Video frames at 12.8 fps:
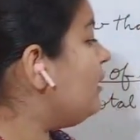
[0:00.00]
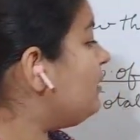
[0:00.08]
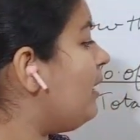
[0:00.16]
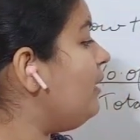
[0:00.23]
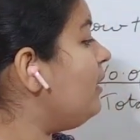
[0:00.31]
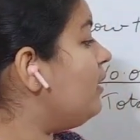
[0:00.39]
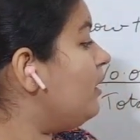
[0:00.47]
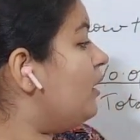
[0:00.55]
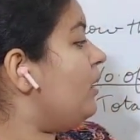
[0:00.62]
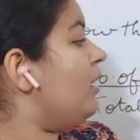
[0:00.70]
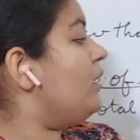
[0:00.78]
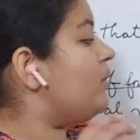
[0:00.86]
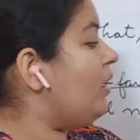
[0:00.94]
Then
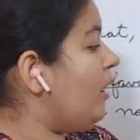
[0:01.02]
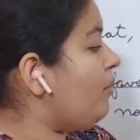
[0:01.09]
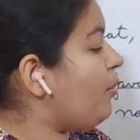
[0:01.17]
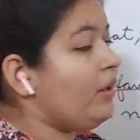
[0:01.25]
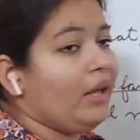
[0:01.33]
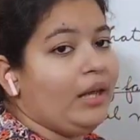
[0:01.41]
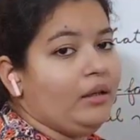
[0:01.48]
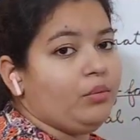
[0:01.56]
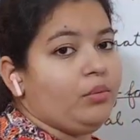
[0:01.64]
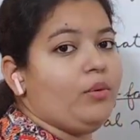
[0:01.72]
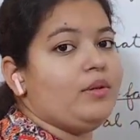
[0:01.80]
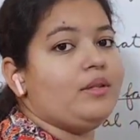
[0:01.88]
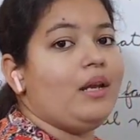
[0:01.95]
3 upon 8
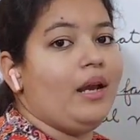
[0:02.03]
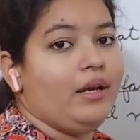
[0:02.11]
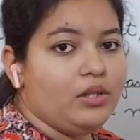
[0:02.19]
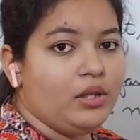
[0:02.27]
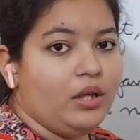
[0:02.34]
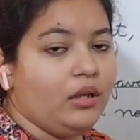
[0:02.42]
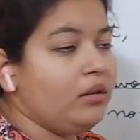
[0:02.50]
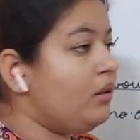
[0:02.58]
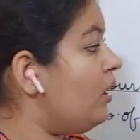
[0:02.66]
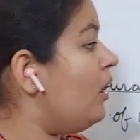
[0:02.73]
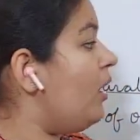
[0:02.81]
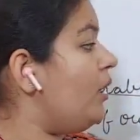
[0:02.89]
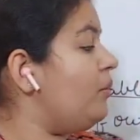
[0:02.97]
was in addition here,
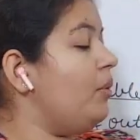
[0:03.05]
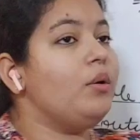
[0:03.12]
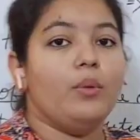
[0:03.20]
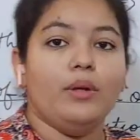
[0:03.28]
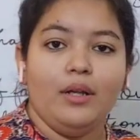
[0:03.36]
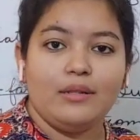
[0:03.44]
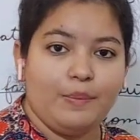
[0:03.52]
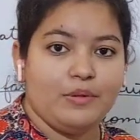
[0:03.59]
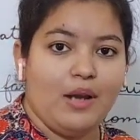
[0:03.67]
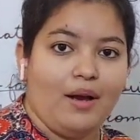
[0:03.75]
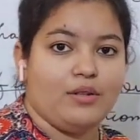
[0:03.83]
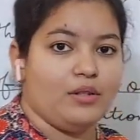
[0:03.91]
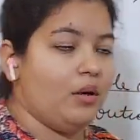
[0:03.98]
it will go in
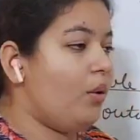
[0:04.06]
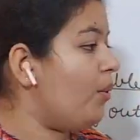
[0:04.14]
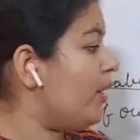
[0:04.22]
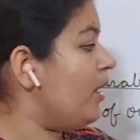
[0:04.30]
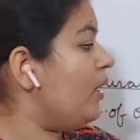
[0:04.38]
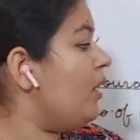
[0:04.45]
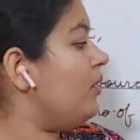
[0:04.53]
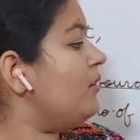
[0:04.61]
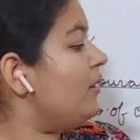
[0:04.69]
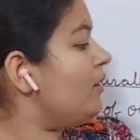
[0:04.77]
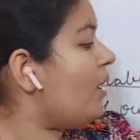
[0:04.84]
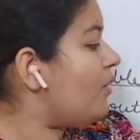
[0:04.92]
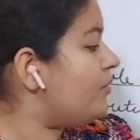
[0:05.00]
subtraction. Okay,
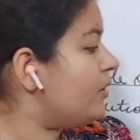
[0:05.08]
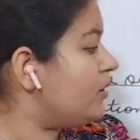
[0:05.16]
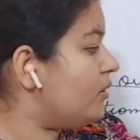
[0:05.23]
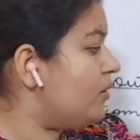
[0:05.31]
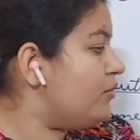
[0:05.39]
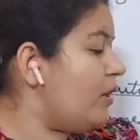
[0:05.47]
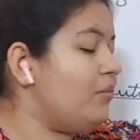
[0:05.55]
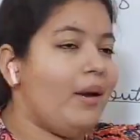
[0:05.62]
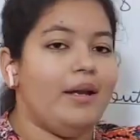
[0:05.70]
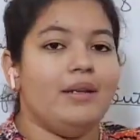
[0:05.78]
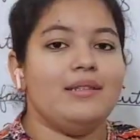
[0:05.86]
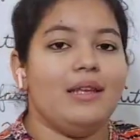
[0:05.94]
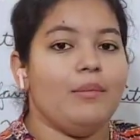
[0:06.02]
then after 1
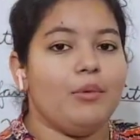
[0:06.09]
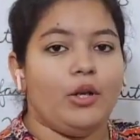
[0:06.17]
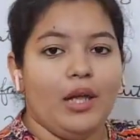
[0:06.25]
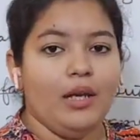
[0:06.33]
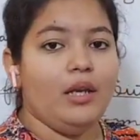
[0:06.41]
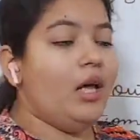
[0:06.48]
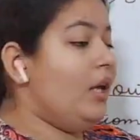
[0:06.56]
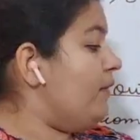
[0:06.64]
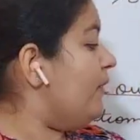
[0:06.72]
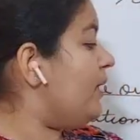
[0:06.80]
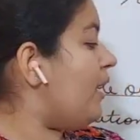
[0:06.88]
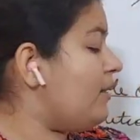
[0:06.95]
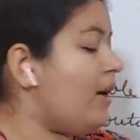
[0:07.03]
minus 3 upon 8, we'll
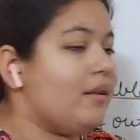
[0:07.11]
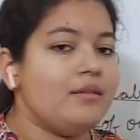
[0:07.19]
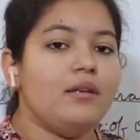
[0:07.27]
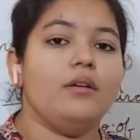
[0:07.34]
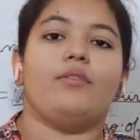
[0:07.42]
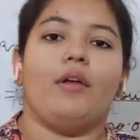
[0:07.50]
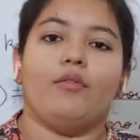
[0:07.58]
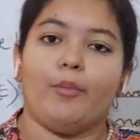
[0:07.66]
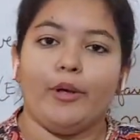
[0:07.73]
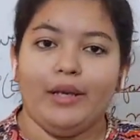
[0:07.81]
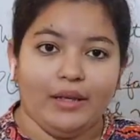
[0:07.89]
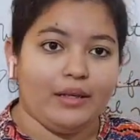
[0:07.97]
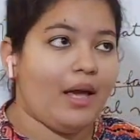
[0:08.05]
get the answer
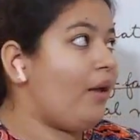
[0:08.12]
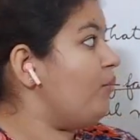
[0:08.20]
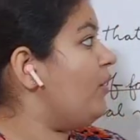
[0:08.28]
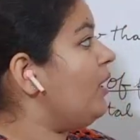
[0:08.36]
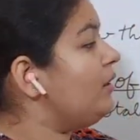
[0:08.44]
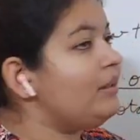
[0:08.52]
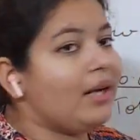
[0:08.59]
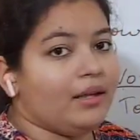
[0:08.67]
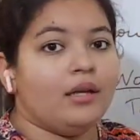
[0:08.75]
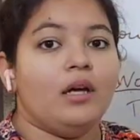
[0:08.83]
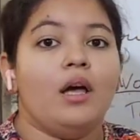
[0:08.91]
5.8, and we are done.